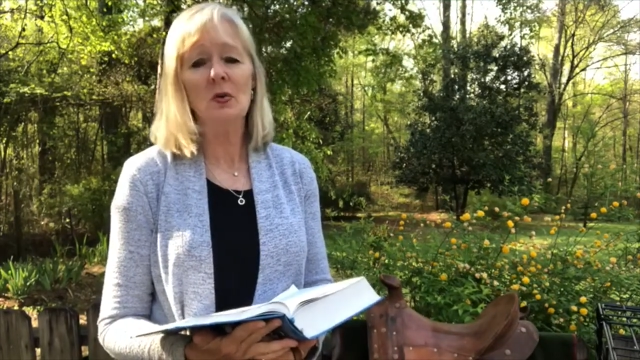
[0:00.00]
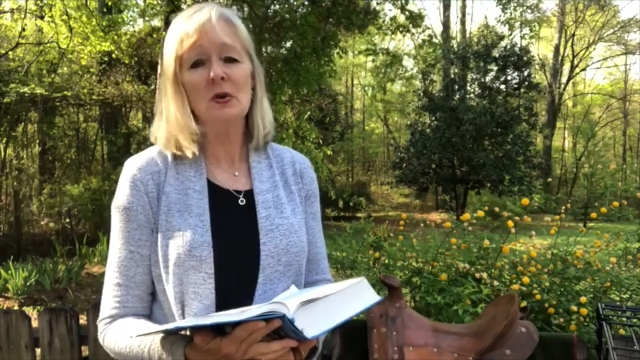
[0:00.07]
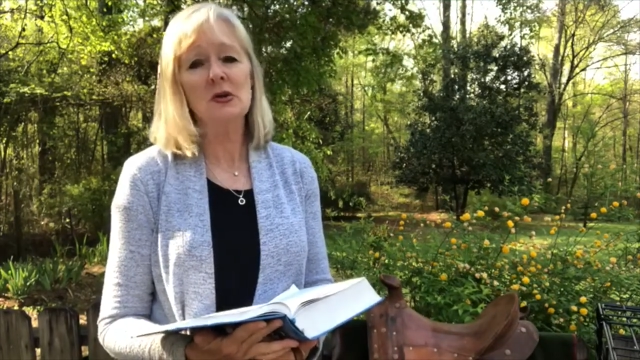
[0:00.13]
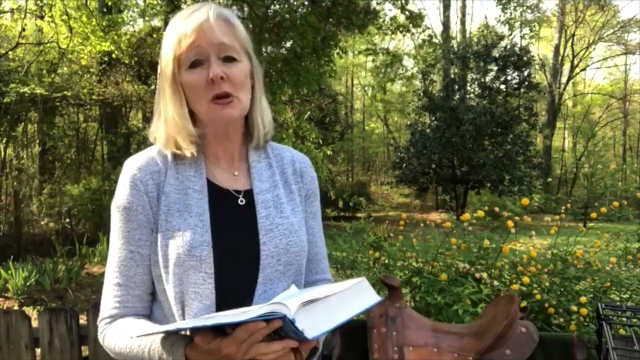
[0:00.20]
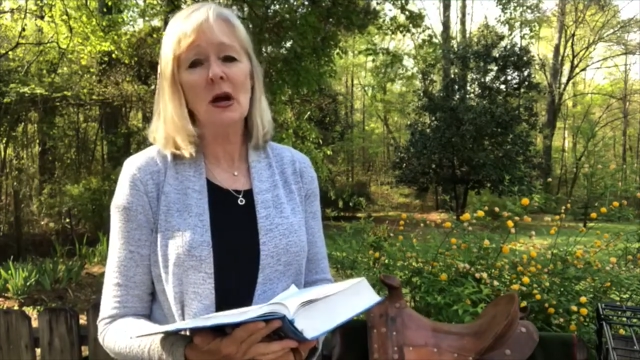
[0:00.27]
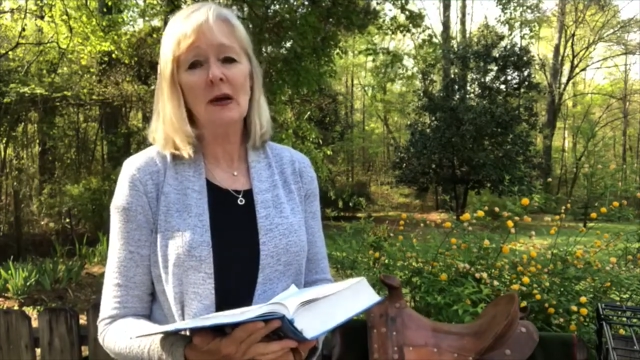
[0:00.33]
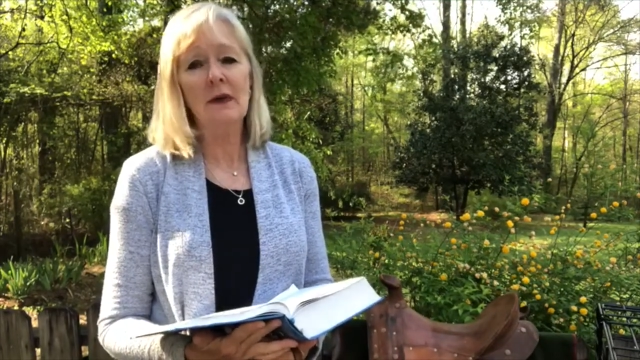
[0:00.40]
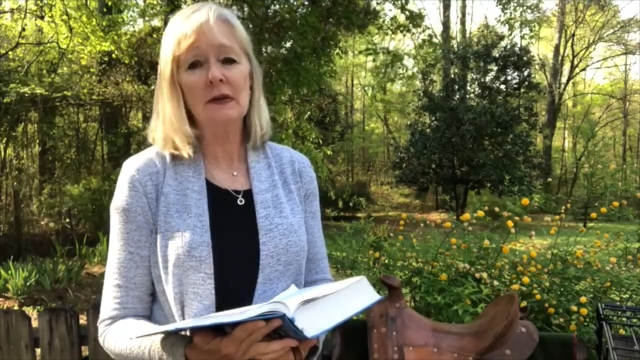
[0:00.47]
which
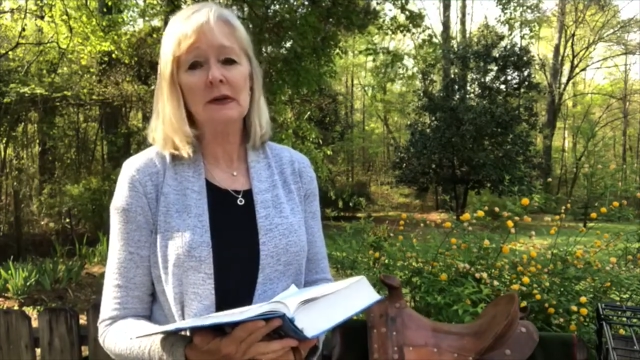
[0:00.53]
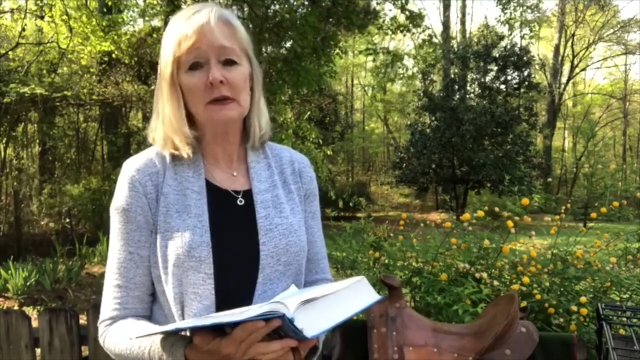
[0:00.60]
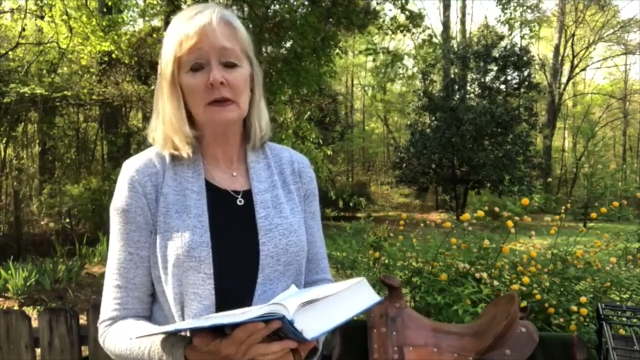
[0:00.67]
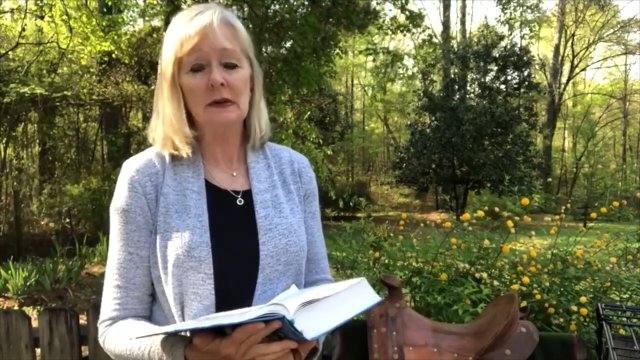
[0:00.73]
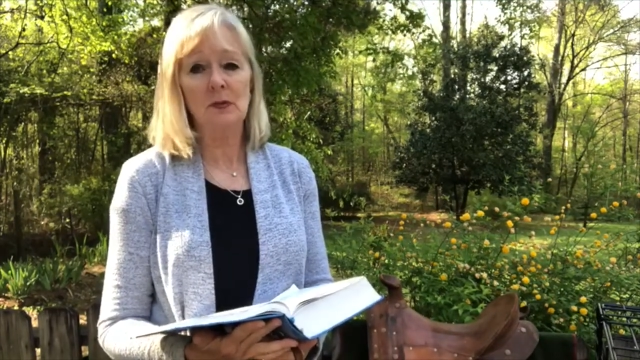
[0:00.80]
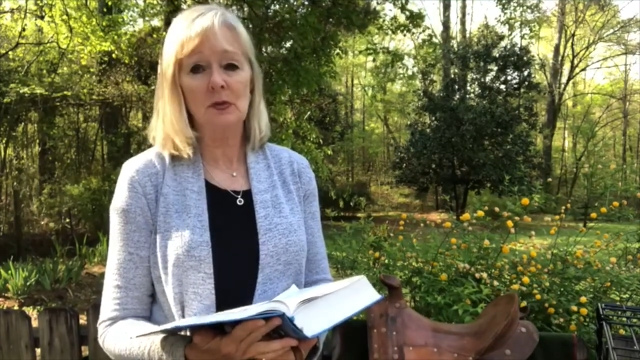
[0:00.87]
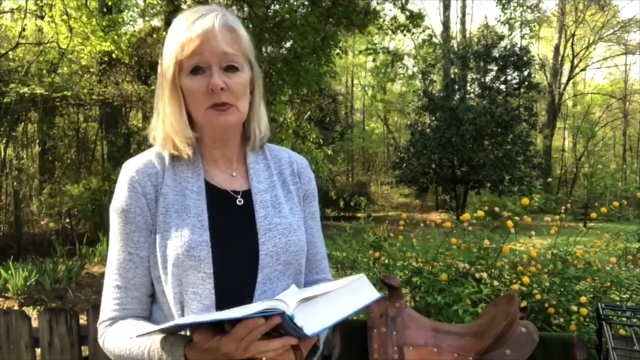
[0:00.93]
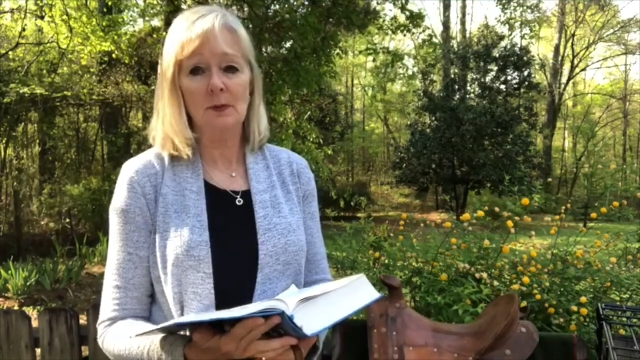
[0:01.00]

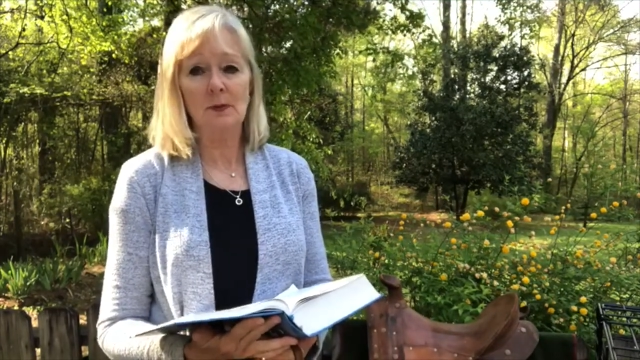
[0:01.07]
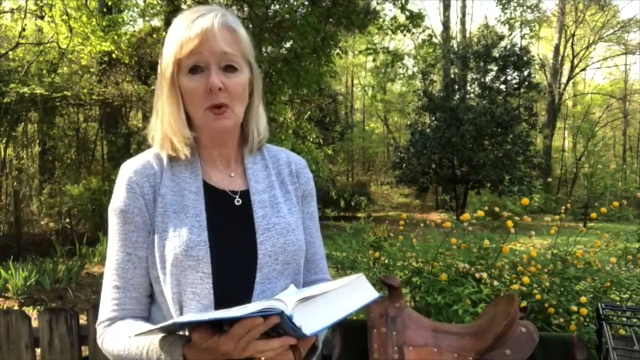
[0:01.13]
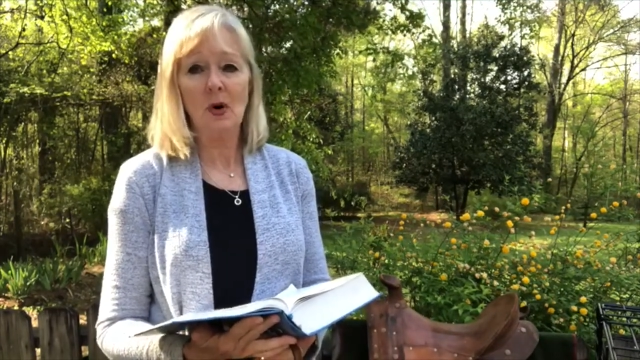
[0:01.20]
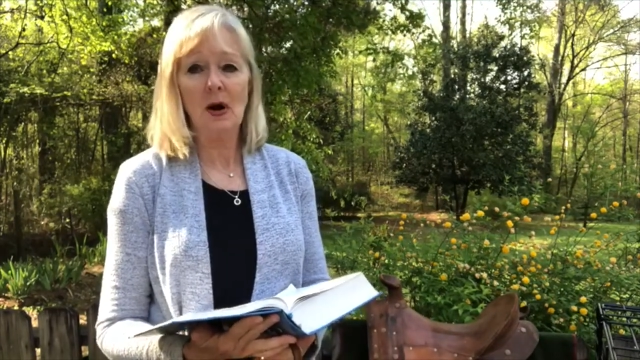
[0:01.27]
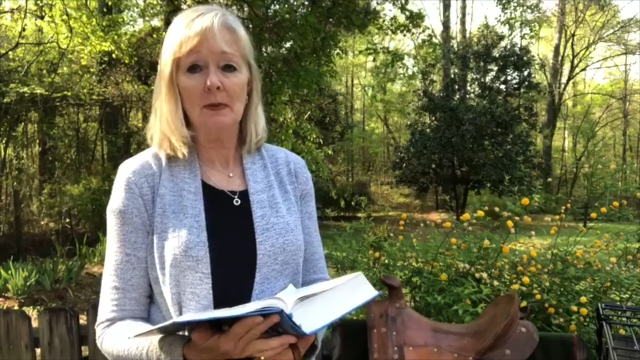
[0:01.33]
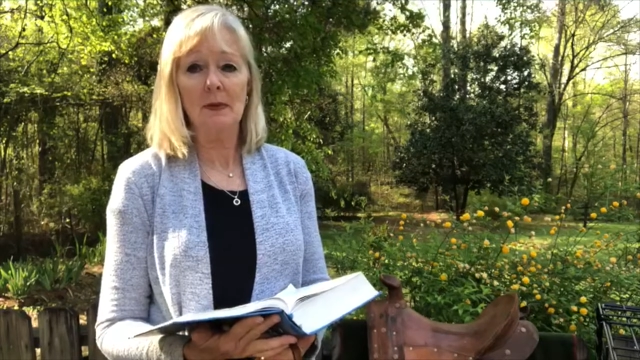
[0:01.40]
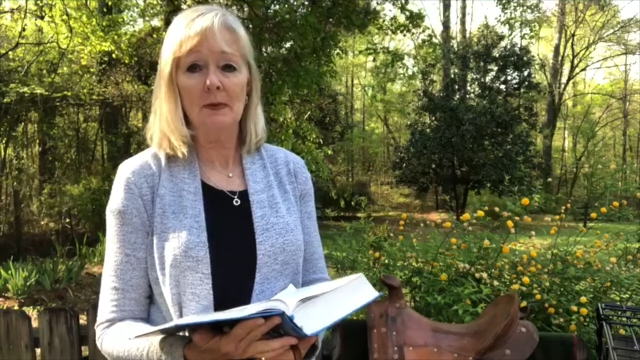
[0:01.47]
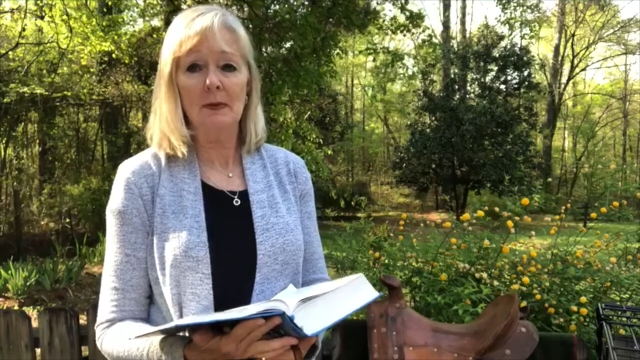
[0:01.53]
obviously was a
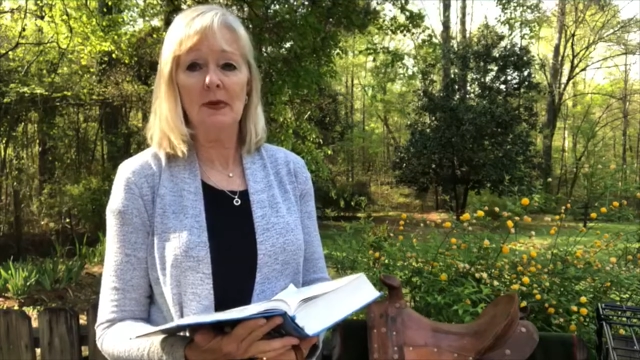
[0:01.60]
problem